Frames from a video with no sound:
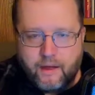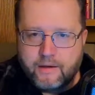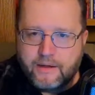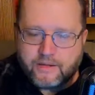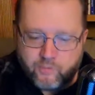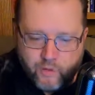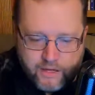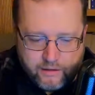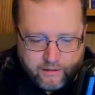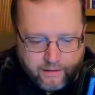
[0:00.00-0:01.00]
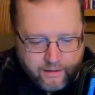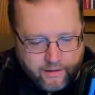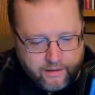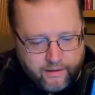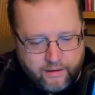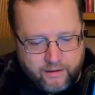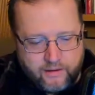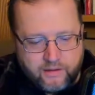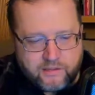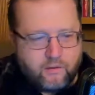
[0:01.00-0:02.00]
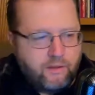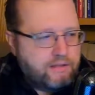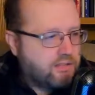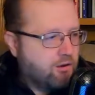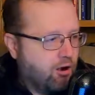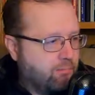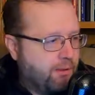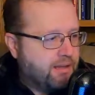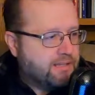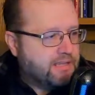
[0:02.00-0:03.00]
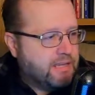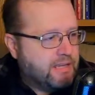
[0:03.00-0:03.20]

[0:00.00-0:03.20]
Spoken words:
next week. So let's start by taking a